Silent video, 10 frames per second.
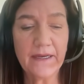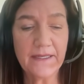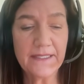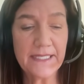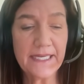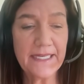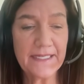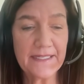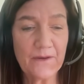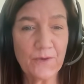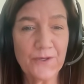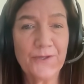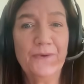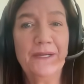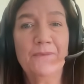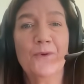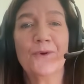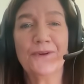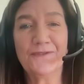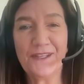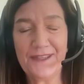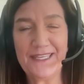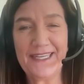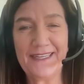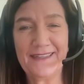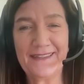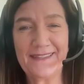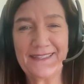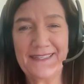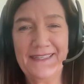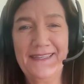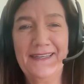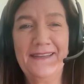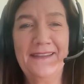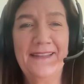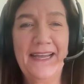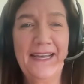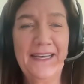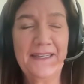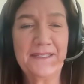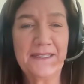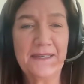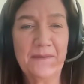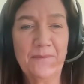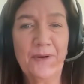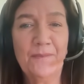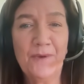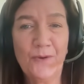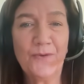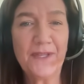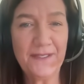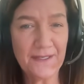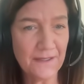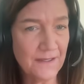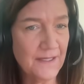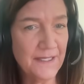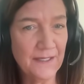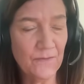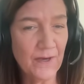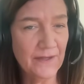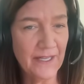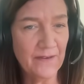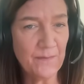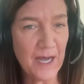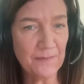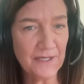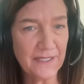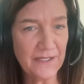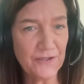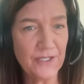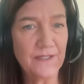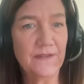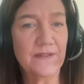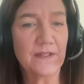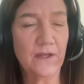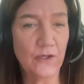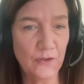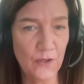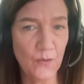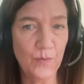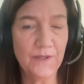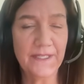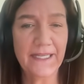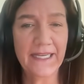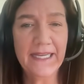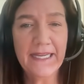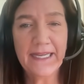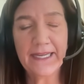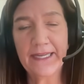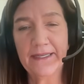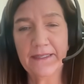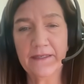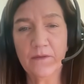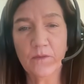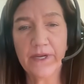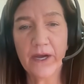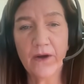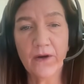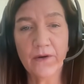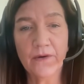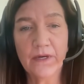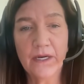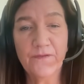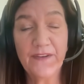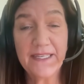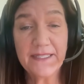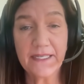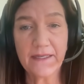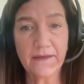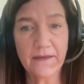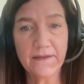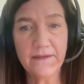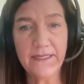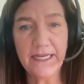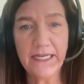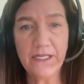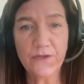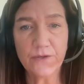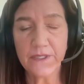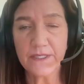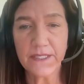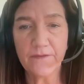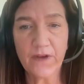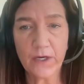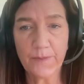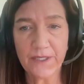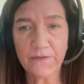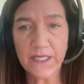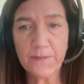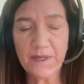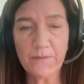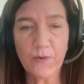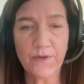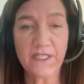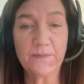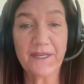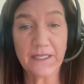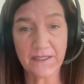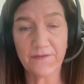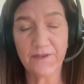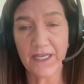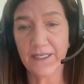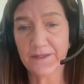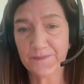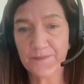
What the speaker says: see is that we're doing more of the things that promote the decline of wildlife populations globally, and we are facing dangerous environmental tipping points because of that.